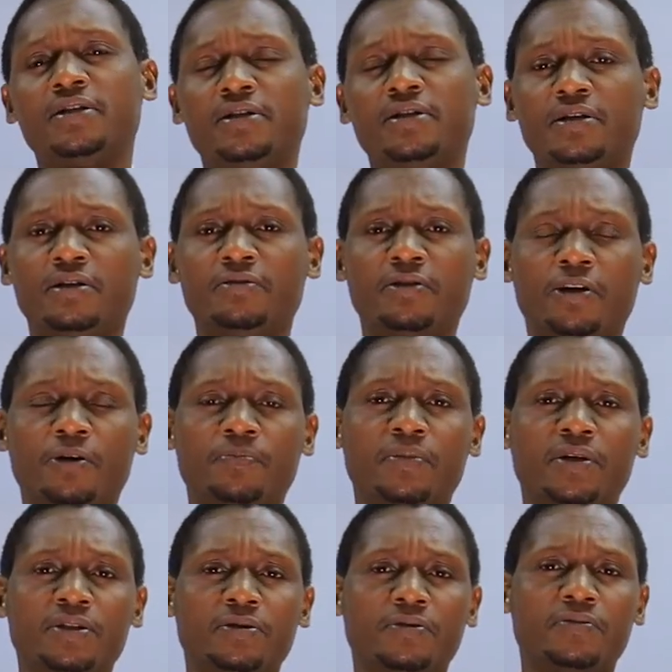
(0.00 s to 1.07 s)
the
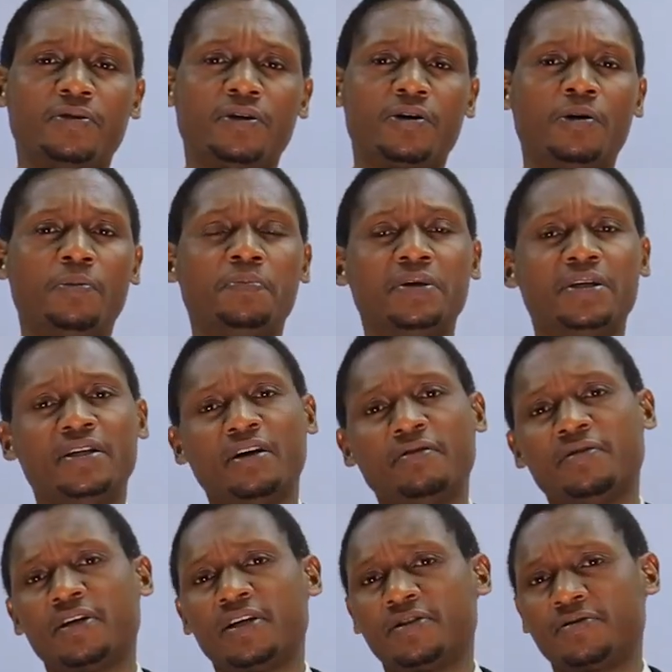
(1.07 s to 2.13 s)
development of the corporate
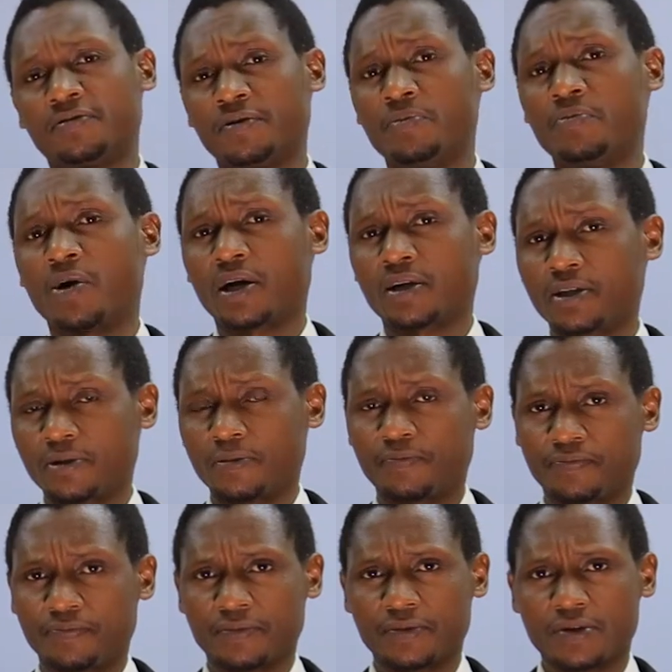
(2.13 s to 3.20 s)
governance framework
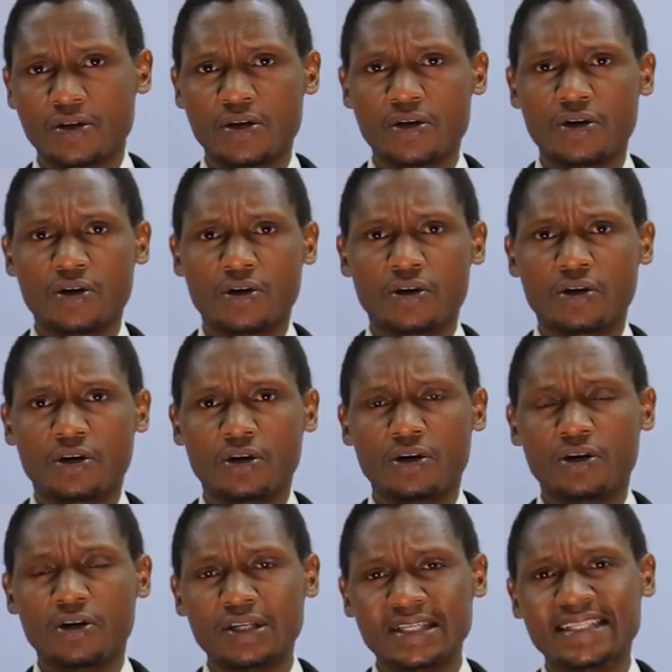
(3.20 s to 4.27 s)

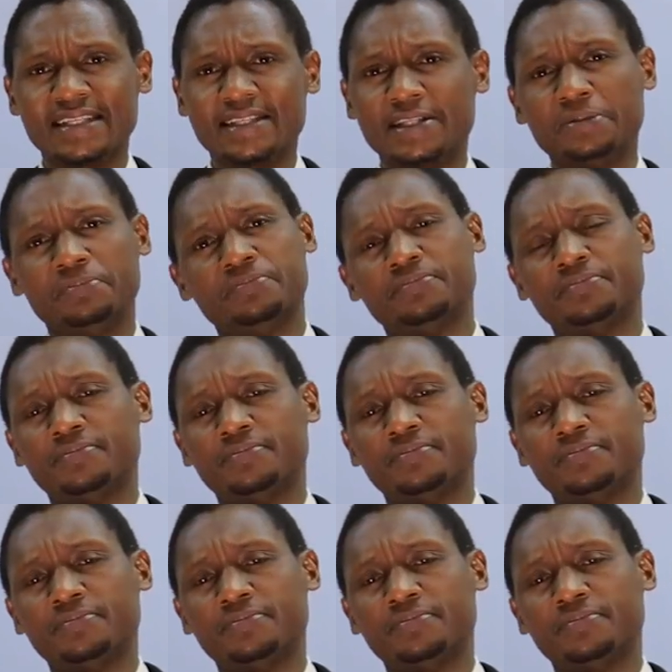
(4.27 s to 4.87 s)
or system